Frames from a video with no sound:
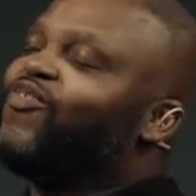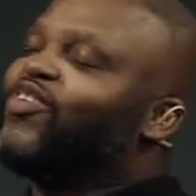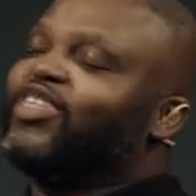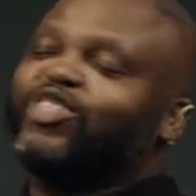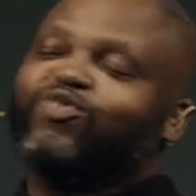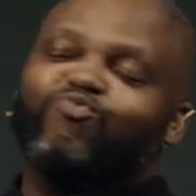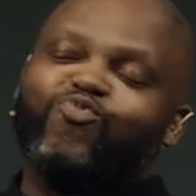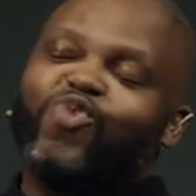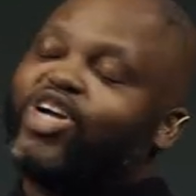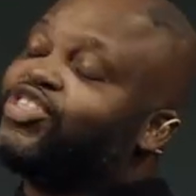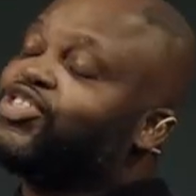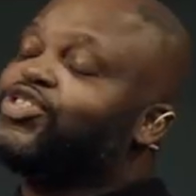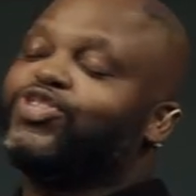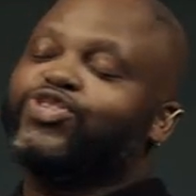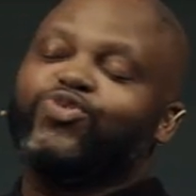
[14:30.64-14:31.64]
as much
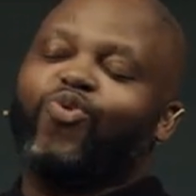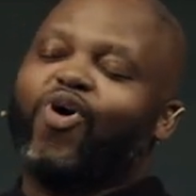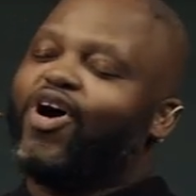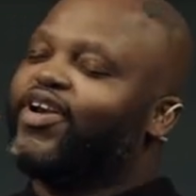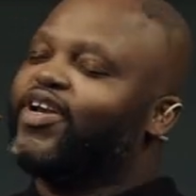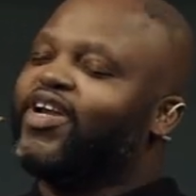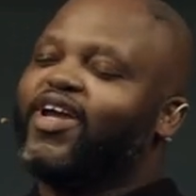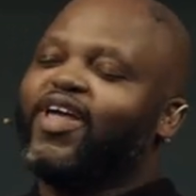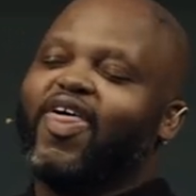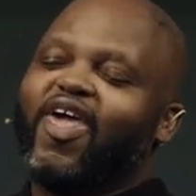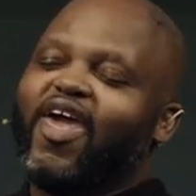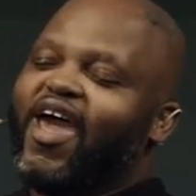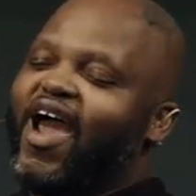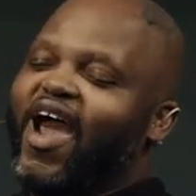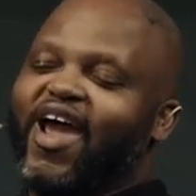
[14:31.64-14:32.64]
as you want.
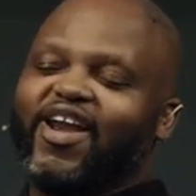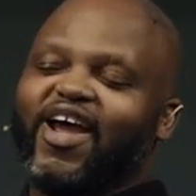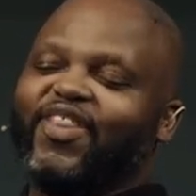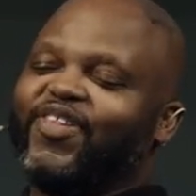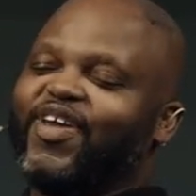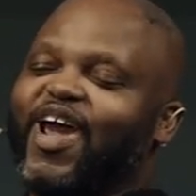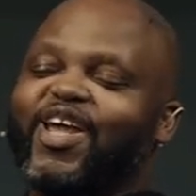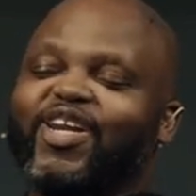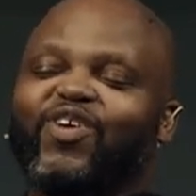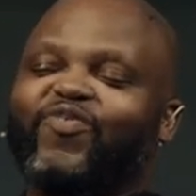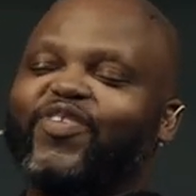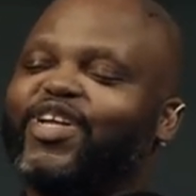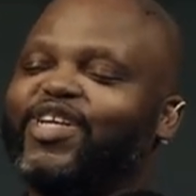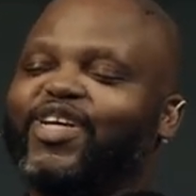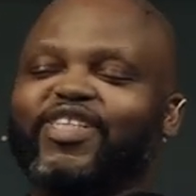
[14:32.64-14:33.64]
And at the end of
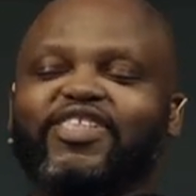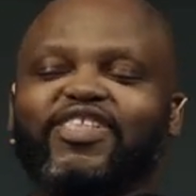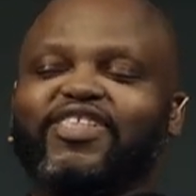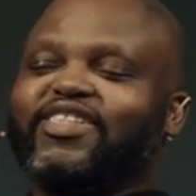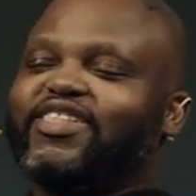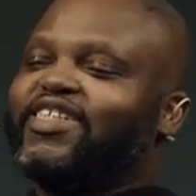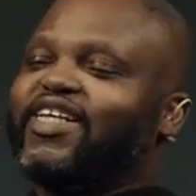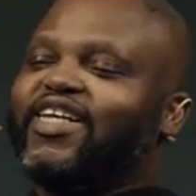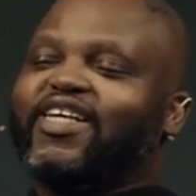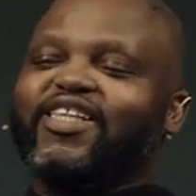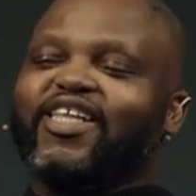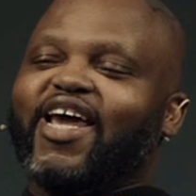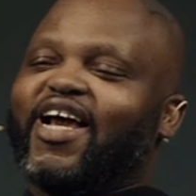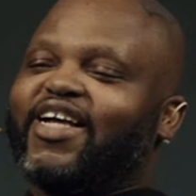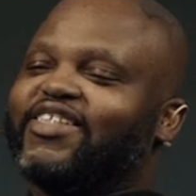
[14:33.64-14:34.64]
it, you're just sitting
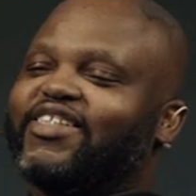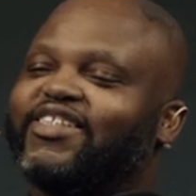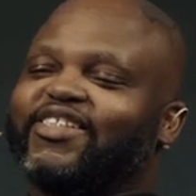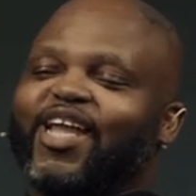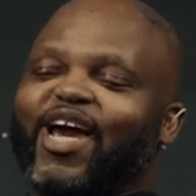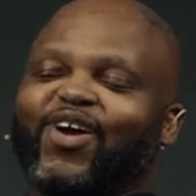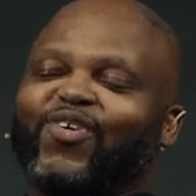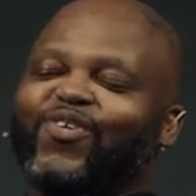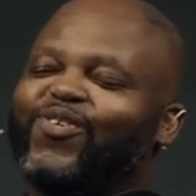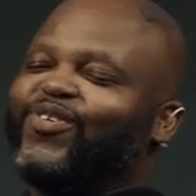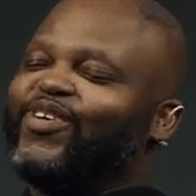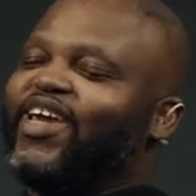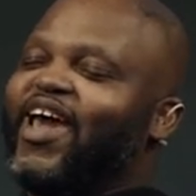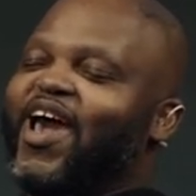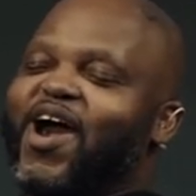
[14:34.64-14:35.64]
there, just like, oh, yeah,
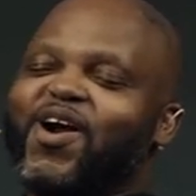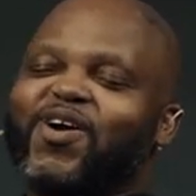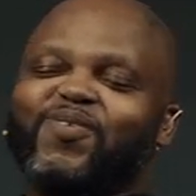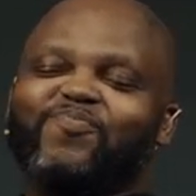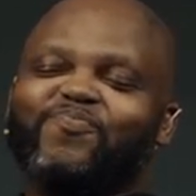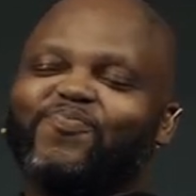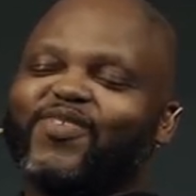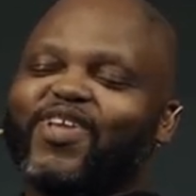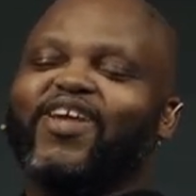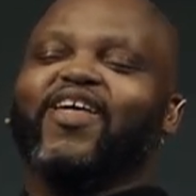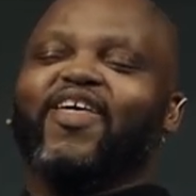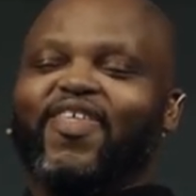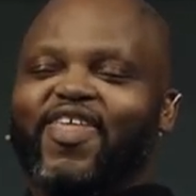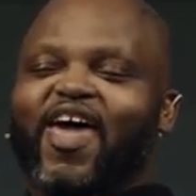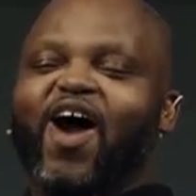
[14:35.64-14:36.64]

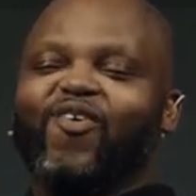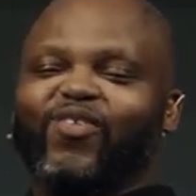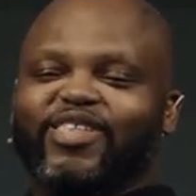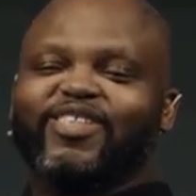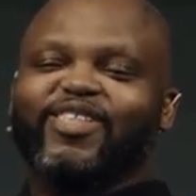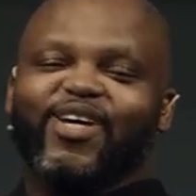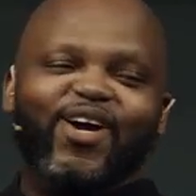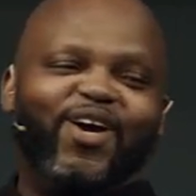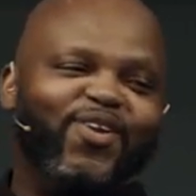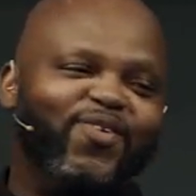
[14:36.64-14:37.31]
that was good.